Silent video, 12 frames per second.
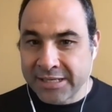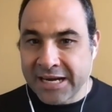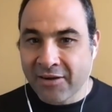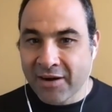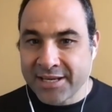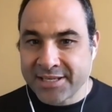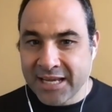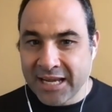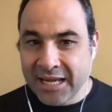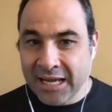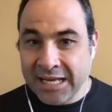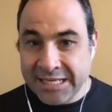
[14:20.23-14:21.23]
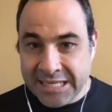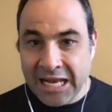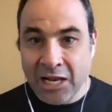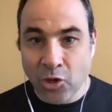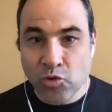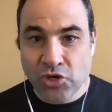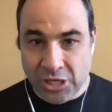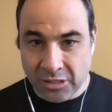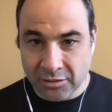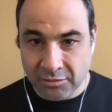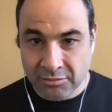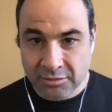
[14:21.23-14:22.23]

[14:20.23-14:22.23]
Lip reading: dare I say, delusional.